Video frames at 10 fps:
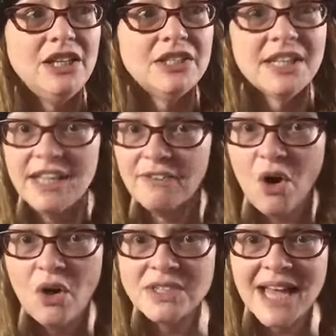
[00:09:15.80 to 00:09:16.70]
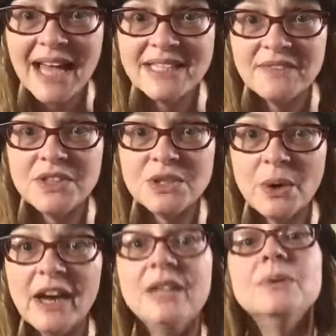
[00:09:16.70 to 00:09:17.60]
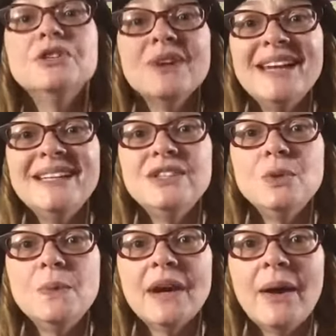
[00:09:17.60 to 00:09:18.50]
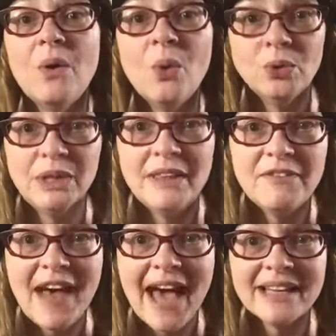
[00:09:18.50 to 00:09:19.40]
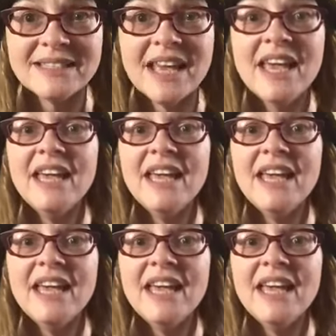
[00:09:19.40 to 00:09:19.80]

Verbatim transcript: to give all sides of the story. You were trained to put out only the facts.